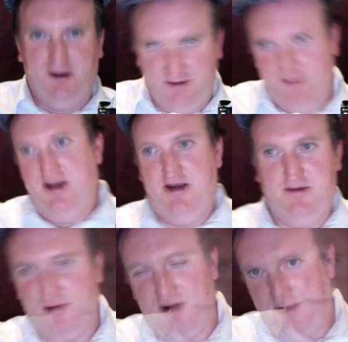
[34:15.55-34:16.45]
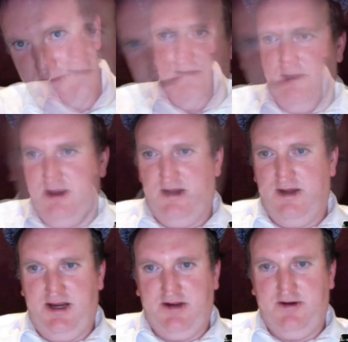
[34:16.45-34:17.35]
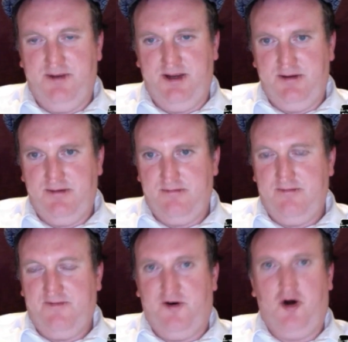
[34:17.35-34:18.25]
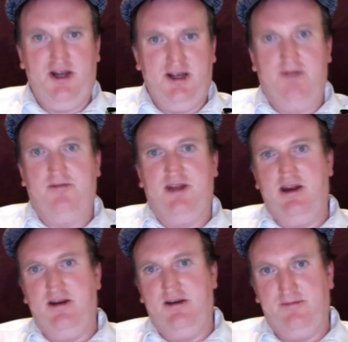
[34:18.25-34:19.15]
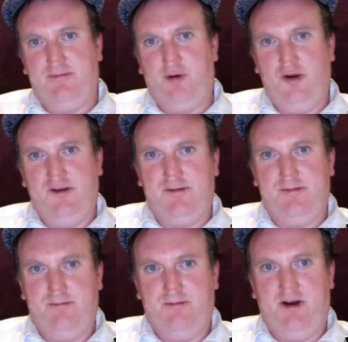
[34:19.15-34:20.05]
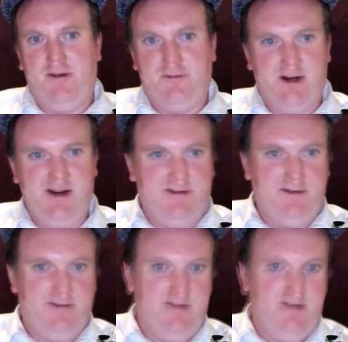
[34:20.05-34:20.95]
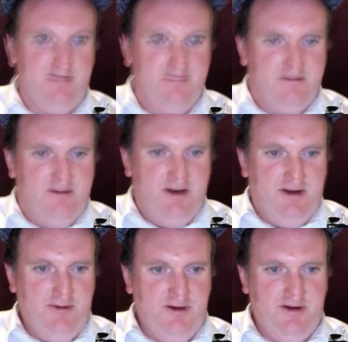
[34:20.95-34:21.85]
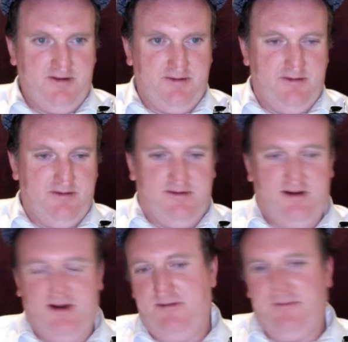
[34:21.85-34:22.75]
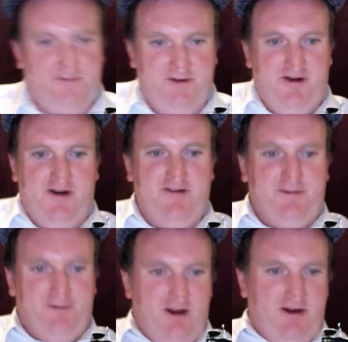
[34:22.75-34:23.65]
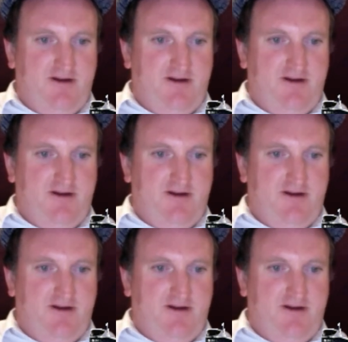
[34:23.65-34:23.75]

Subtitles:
do in a Prema? He could be fighting up there in the points most races. So, so for Joseph Loke,